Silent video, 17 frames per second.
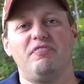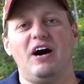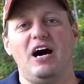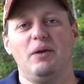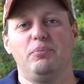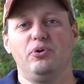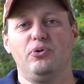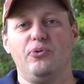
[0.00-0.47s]

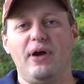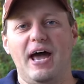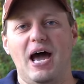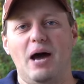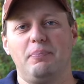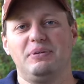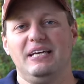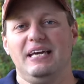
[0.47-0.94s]
fiber
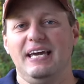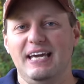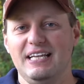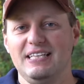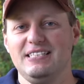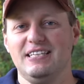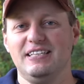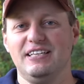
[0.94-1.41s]
wrapped
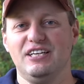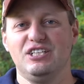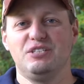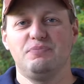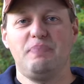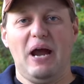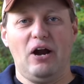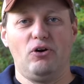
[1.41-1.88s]

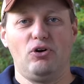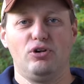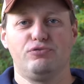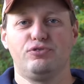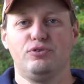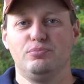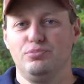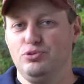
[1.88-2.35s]
18-inch barrel
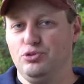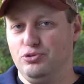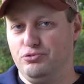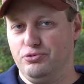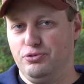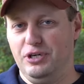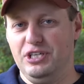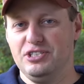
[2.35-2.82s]
from
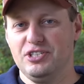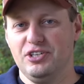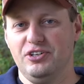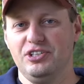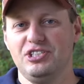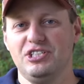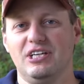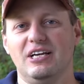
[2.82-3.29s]
Proof
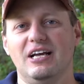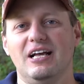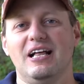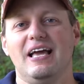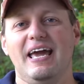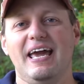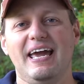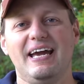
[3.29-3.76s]
Research,
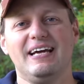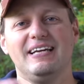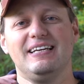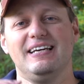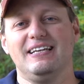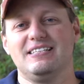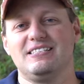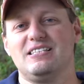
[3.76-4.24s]

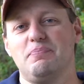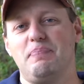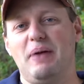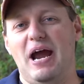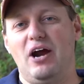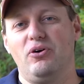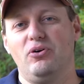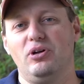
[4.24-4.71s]
and it is the
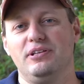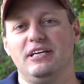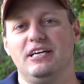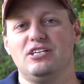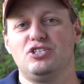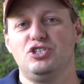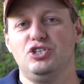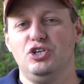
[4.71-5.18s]
barrel
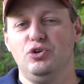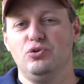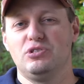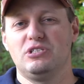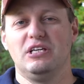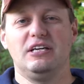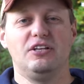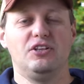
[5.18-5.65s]
that's
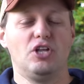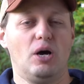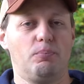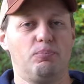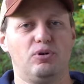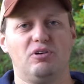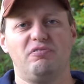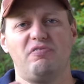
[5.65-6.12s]
used in a
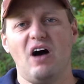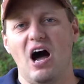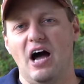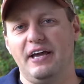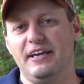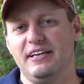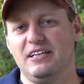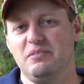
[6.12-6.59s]
number of
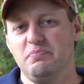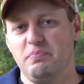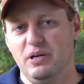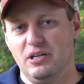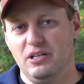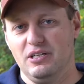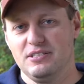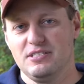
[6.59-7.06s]
high-end
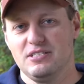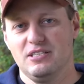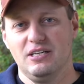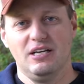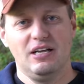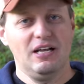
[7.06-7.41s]
builds,